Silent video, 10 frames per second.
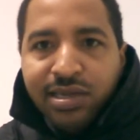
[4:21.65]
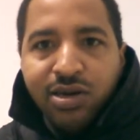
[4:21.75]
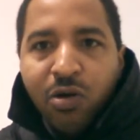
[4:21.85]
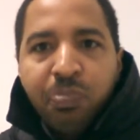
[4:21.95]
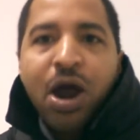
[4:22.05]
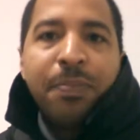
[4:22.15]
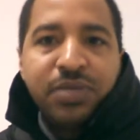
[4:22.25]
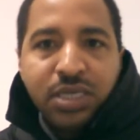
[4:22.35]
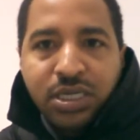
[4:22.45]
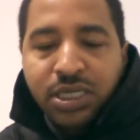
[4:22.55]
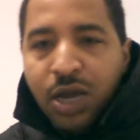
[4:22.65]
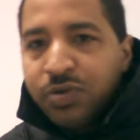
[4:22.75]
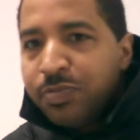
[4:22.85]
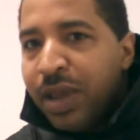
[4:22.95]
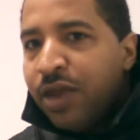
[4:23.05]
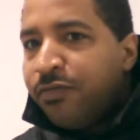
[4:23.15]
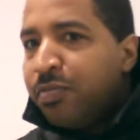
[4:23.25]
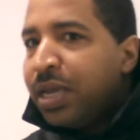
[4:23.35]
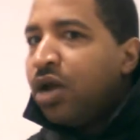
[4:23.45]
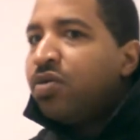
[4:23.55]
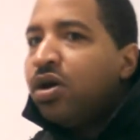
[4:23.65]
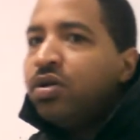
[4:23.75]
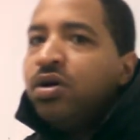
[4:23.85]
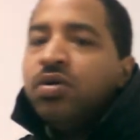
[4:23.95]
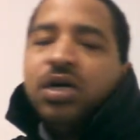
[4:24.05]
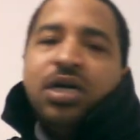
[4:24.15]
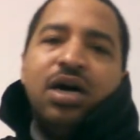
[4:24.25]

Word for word: you know, propositions that was made for Miguel Cotto